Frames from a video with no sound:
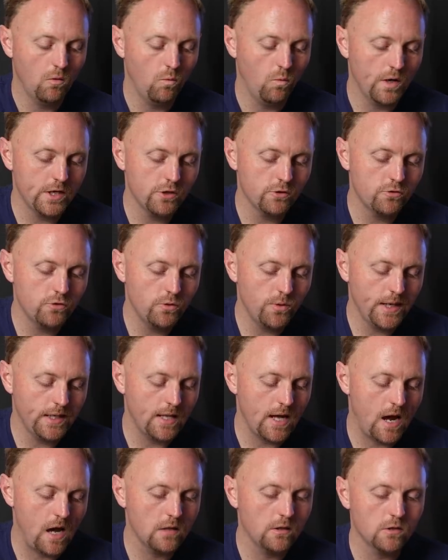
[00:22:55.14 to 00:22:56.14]
When you're doing
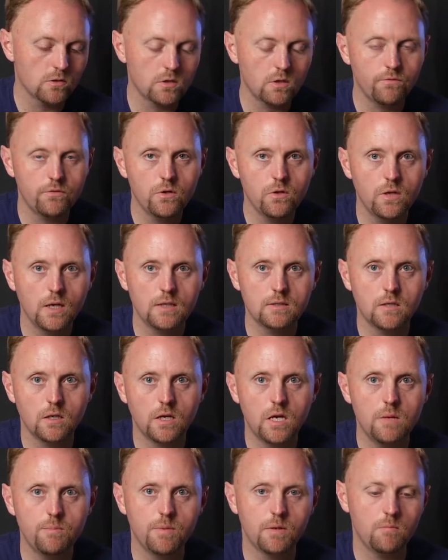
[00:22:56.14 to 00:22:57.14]
that, there's a few things to
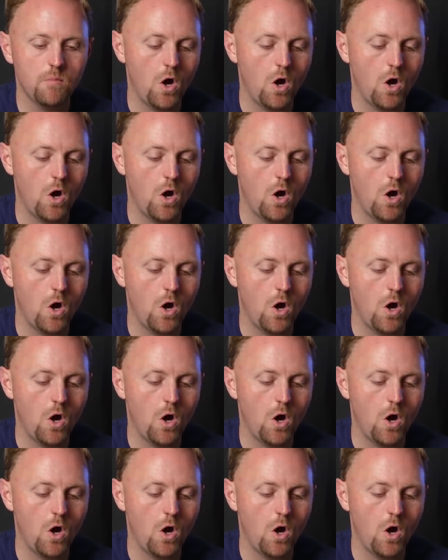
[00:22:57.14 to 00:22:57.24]
keep in